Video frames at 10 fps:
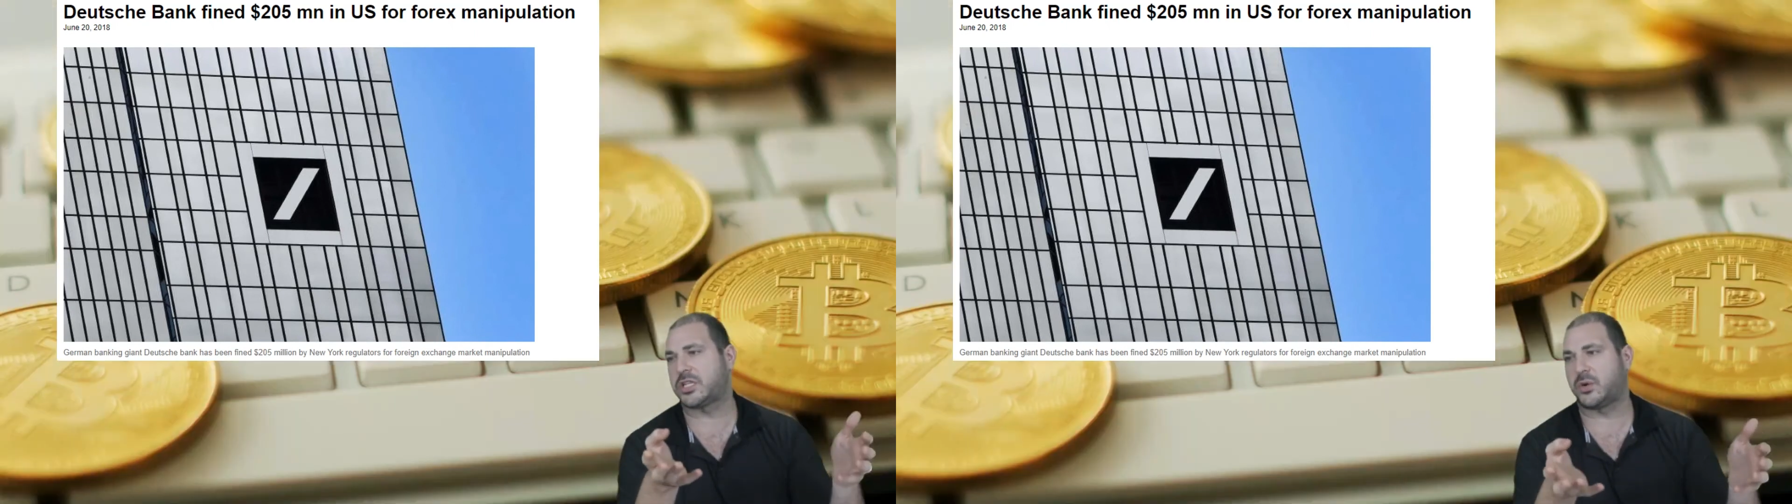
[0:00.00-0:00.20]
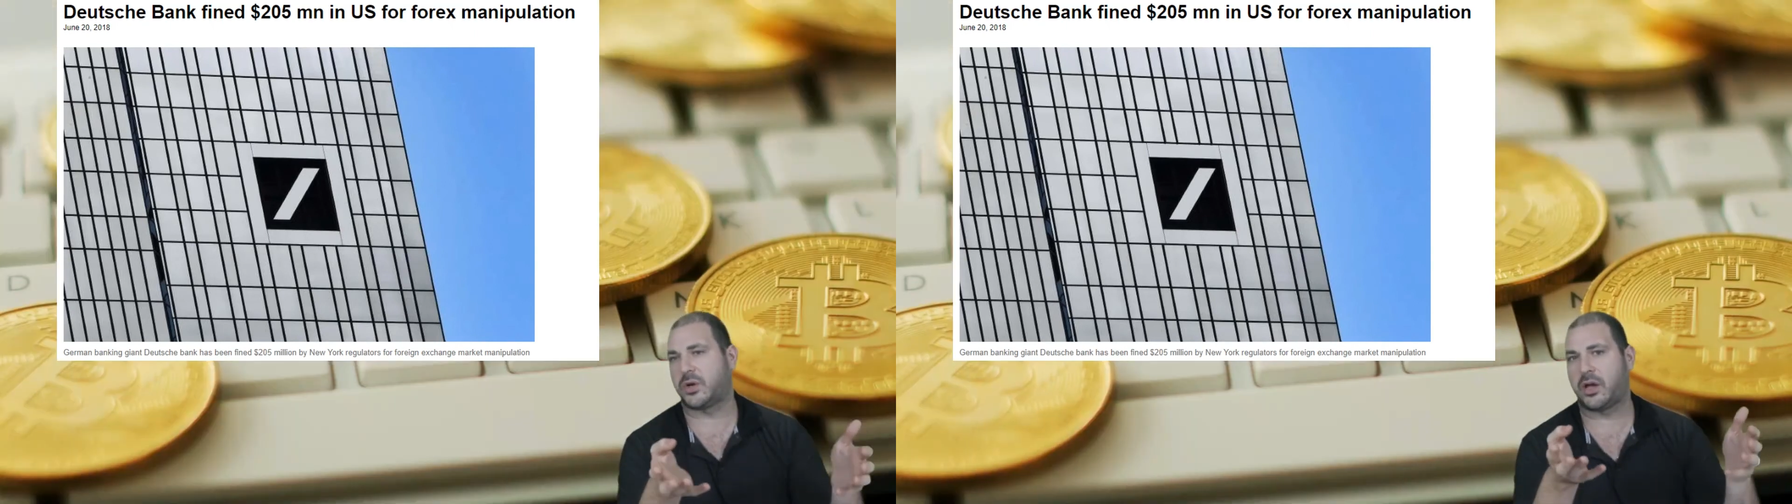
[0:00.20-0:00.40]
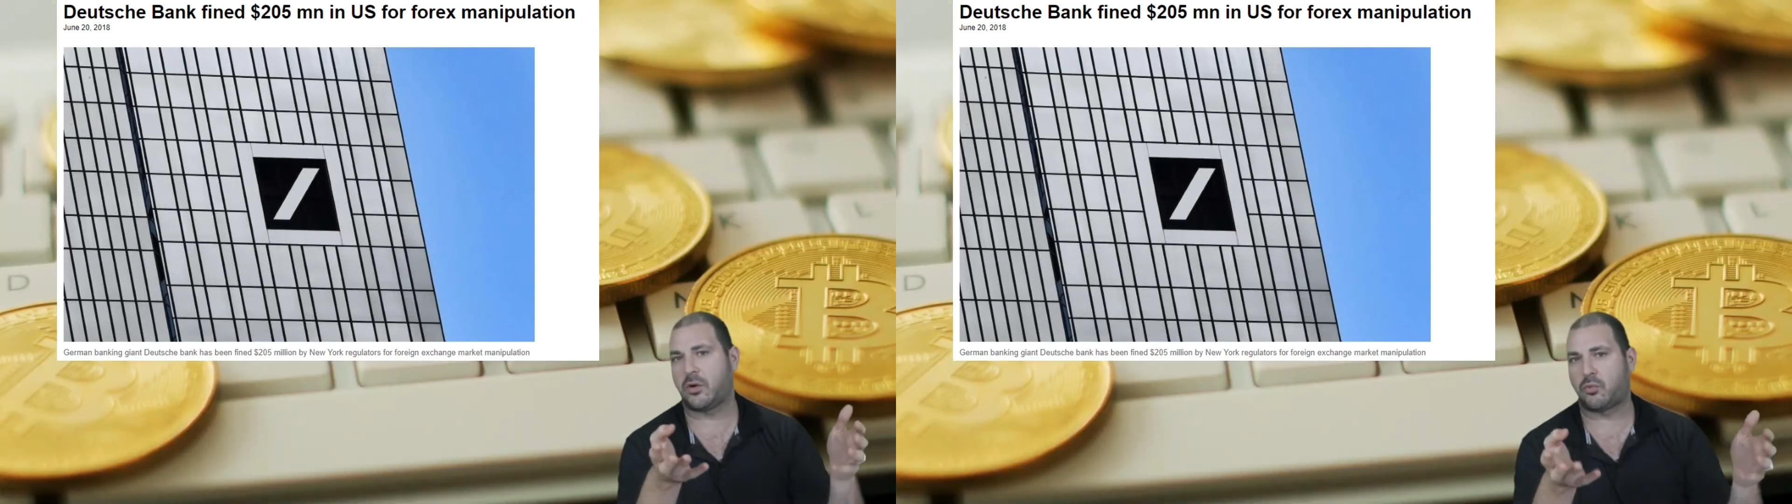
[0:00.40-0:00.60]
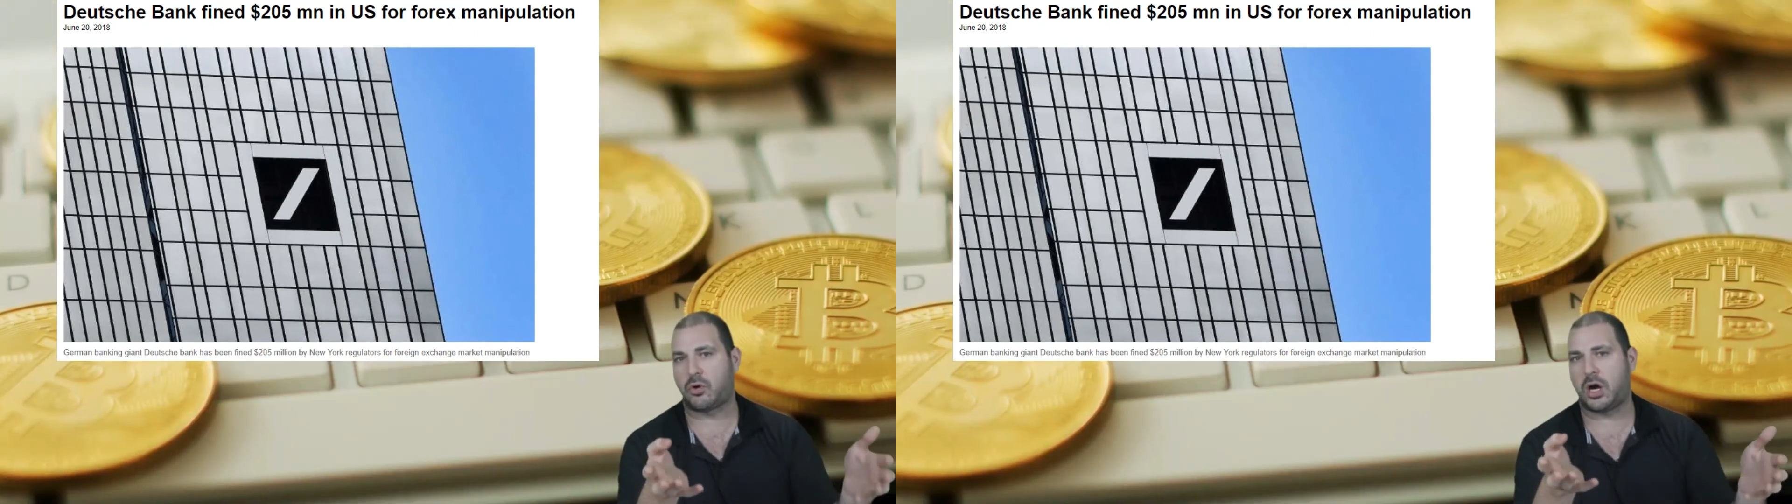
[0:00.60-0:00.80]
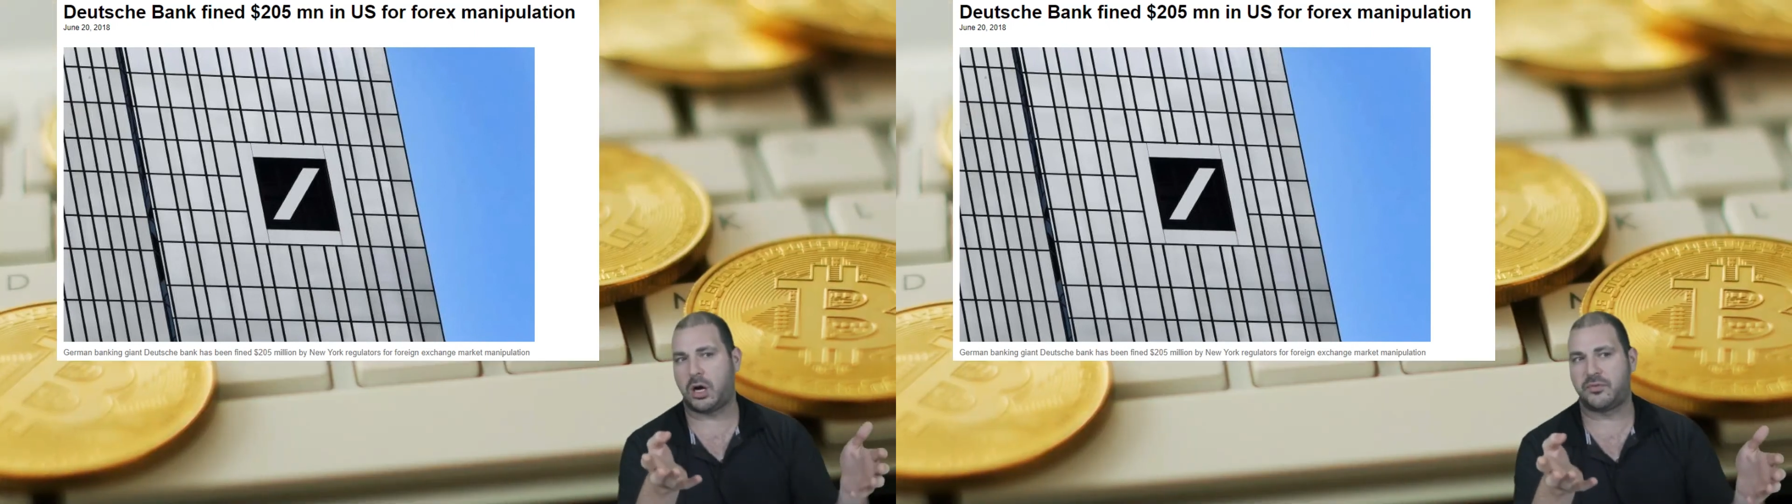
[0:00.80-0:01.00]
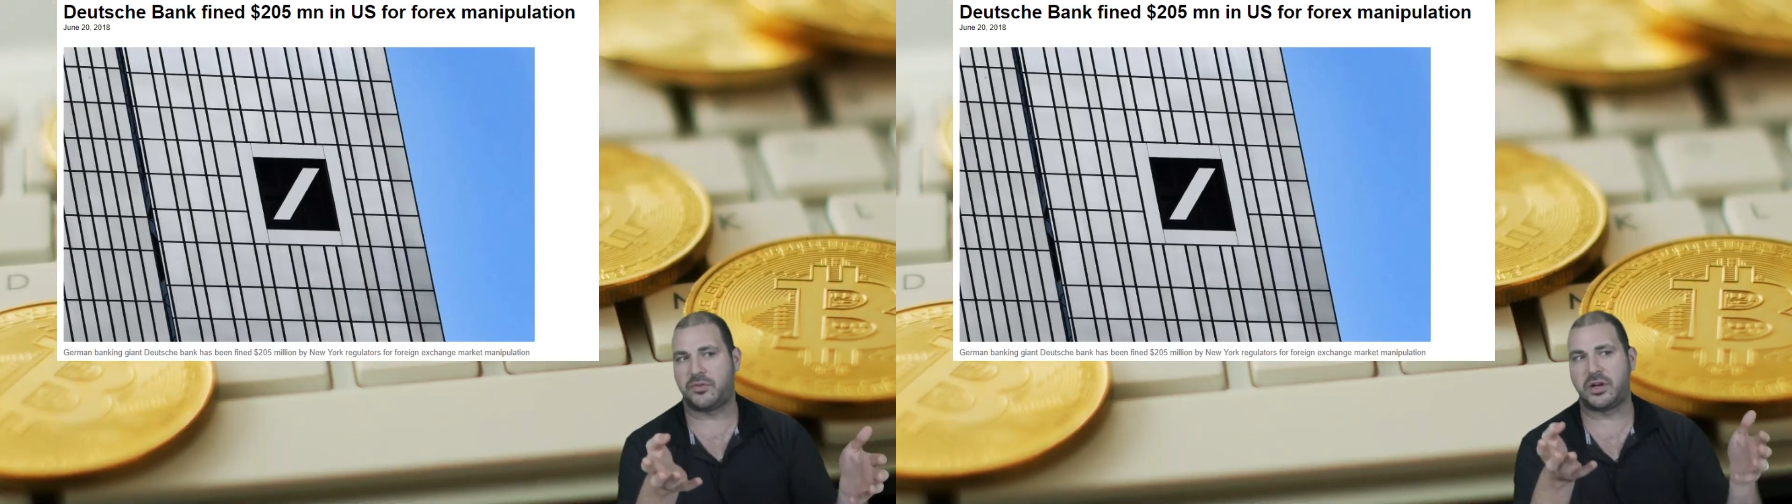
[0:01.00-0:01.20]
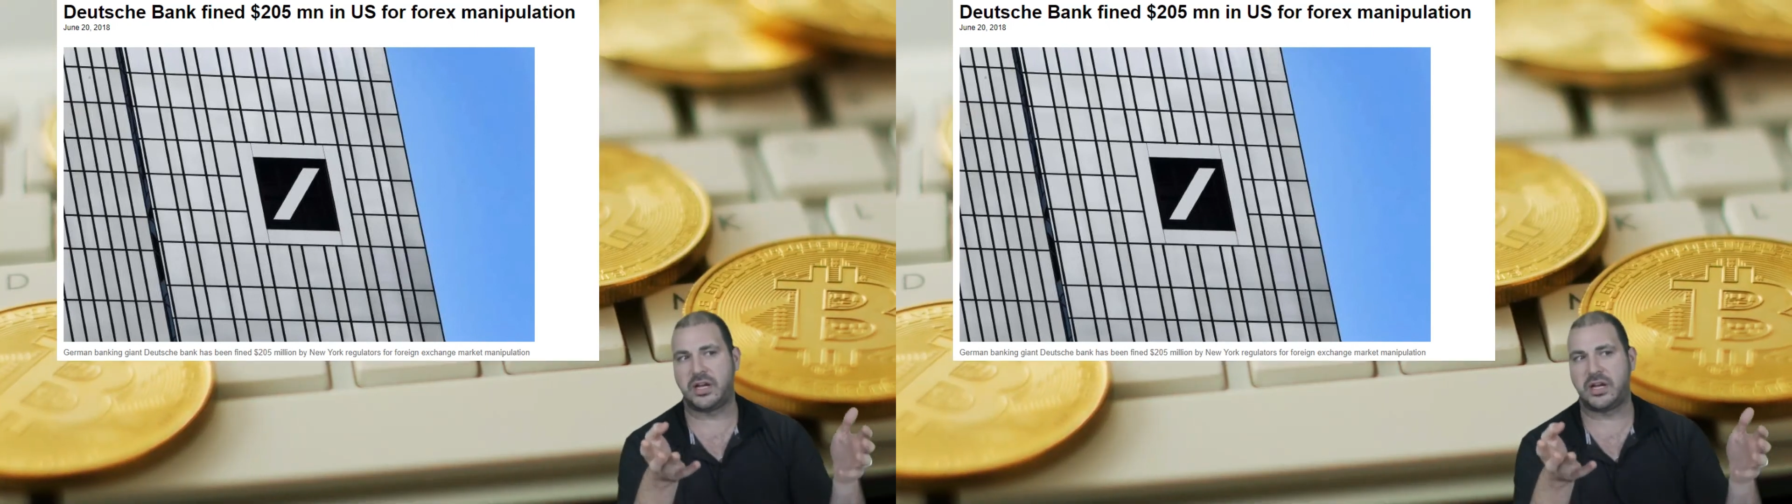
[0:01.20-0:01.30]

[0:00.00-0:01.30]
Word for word: you get robbed very